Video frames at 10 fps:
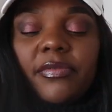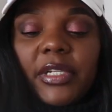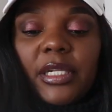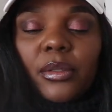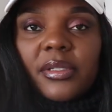
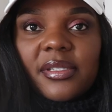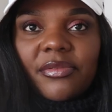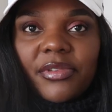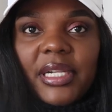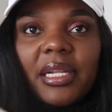really looks
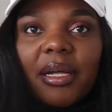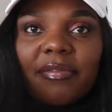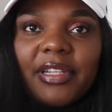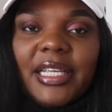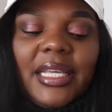really
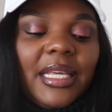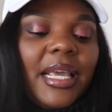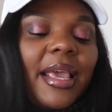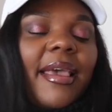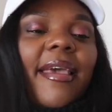lovely
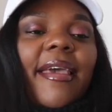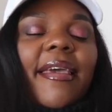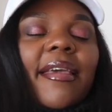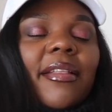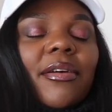
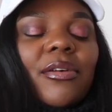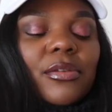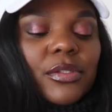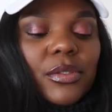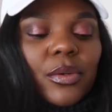and
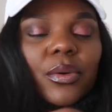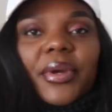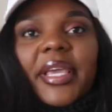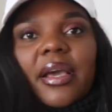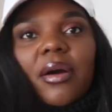also
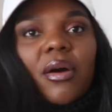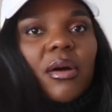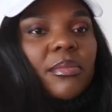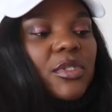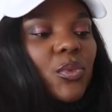it
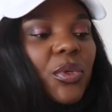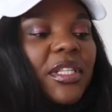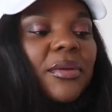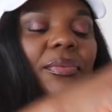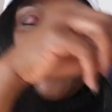comes
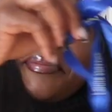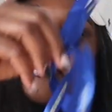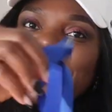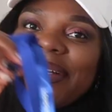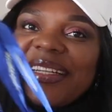with the
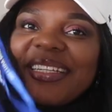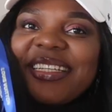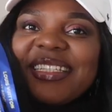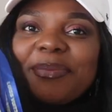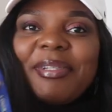ribbon
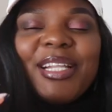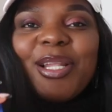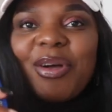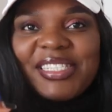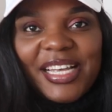it's been
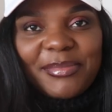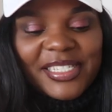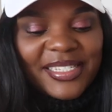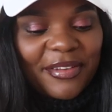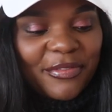a long time
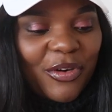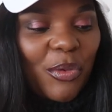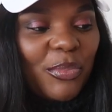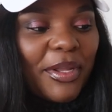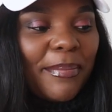since i've
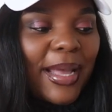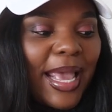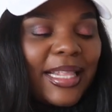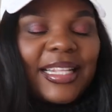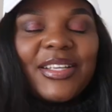opened a
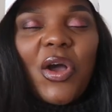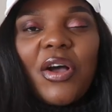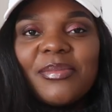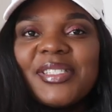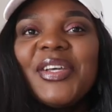bag that
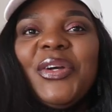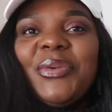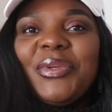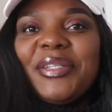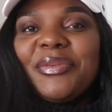comes
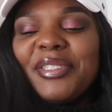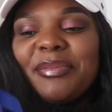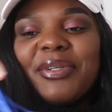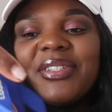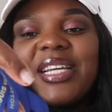with a
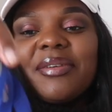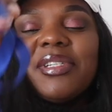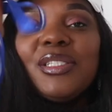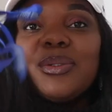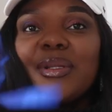ribbon i
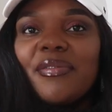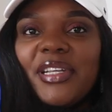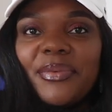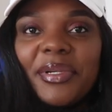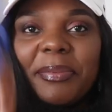really do love
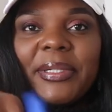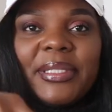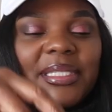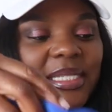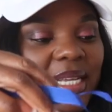their
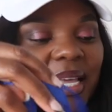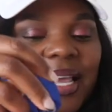ribbons